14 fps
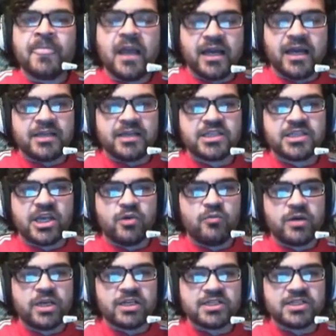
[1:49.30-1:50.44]
So we're going to
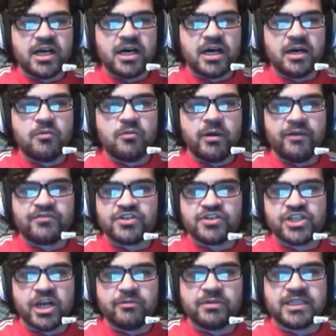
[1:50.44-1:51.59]
start out with just
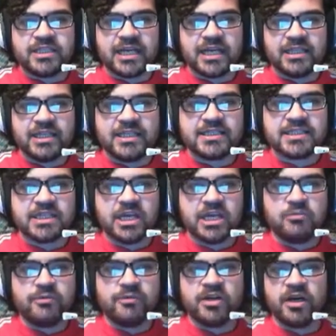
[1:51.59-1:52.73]
showing the deck list. So we've
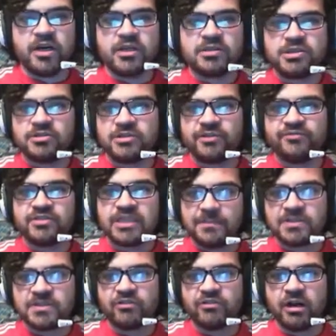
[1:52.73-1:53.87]
got two different types of
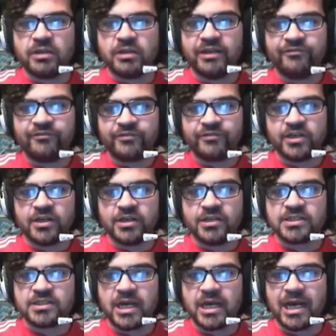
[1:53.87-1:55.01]
Growlithe, because
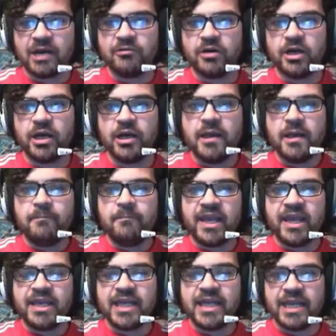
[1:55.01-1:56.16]
our main
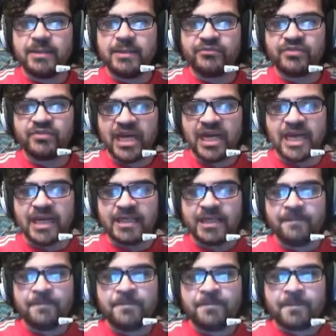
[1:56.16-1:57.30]
aim of the deck
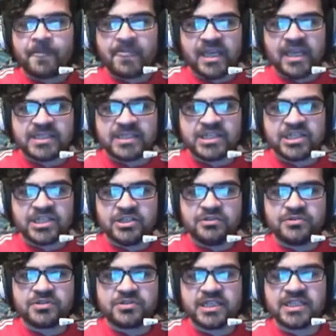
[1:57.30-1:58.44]
is to use
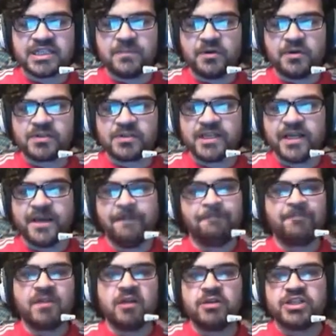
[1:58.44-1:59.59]
this supporter,
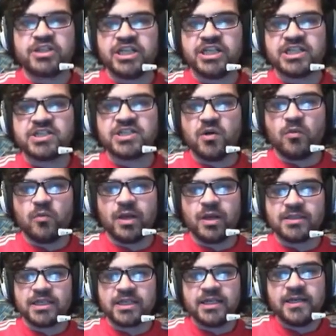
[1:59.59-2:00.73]
which is Welder.